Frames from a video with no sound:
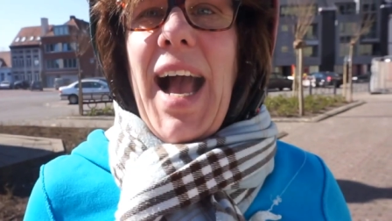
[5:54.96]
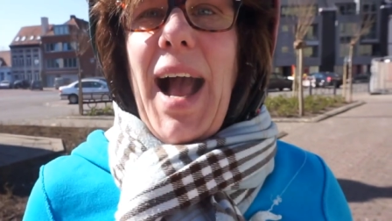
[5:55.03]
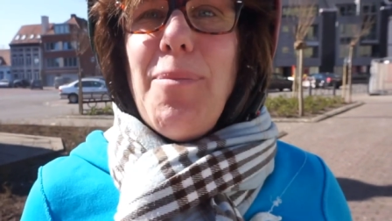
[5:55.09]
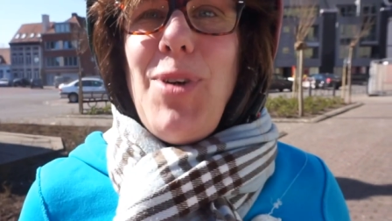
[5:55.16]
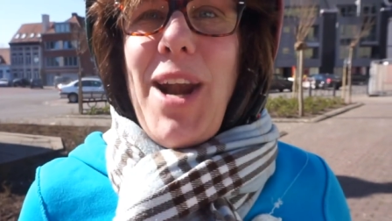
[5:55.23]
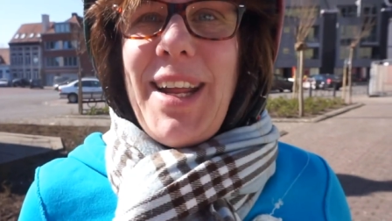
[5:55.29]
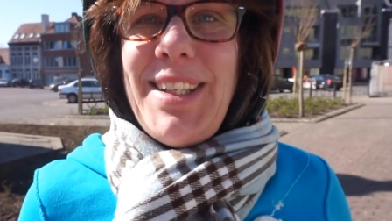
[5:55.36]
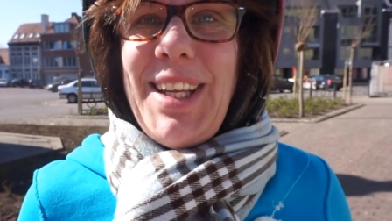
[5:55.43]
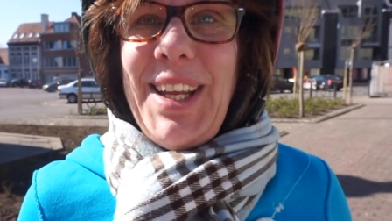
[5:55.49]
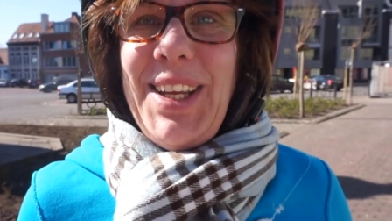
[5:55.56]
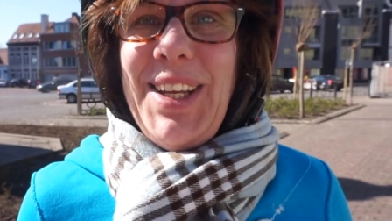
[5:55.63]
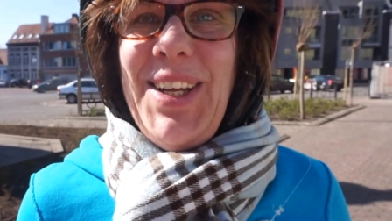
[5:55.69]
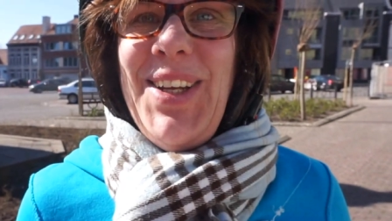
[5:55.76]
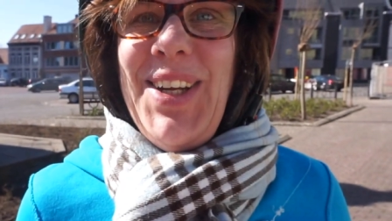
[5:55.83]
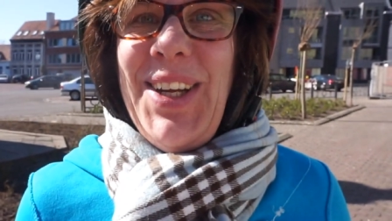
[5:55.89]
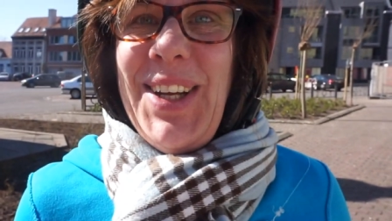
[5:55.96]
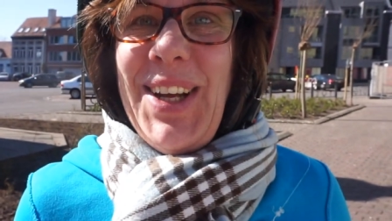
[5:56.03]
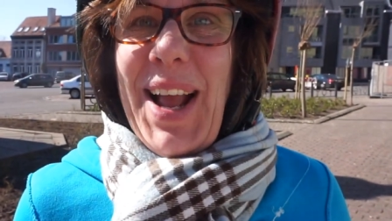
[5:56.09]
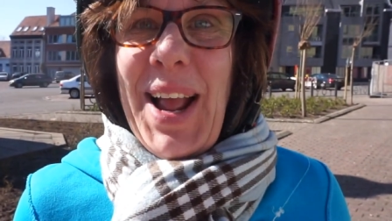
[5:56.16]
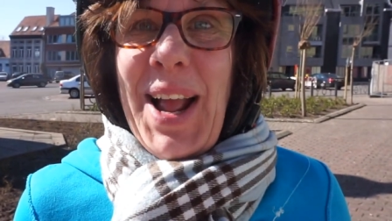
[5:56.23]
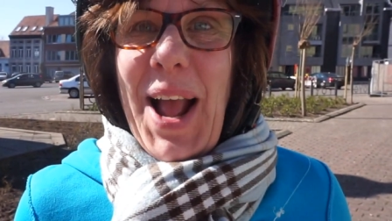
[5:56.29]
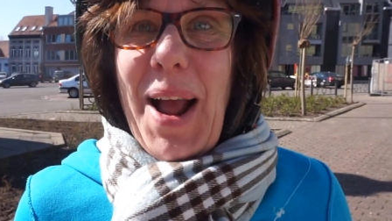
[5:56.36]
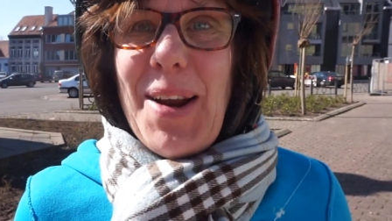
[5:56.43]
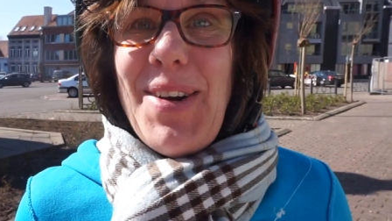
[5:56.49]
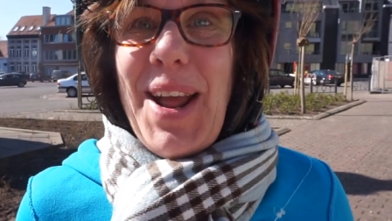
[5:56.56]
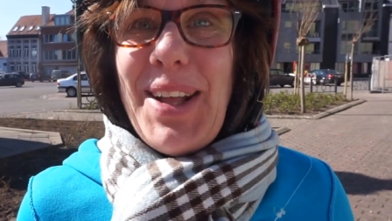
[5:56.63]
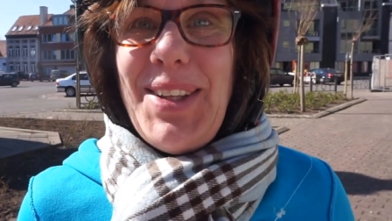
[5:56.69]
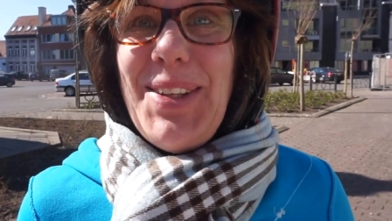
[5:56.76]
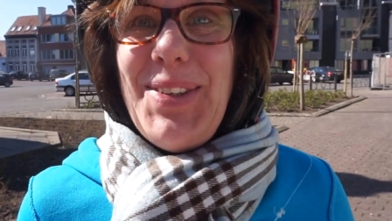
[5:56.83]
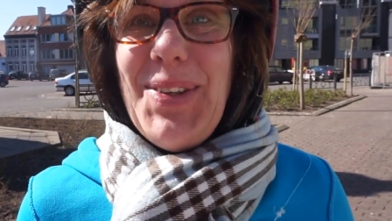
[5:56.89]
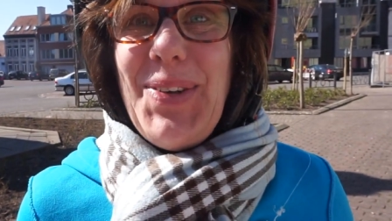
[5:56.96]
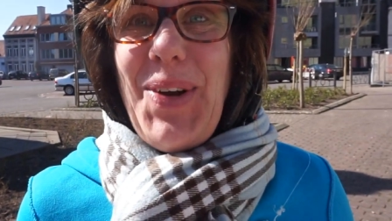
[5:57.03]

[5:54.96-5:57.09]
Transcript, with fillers: I'm ready. I'm ready to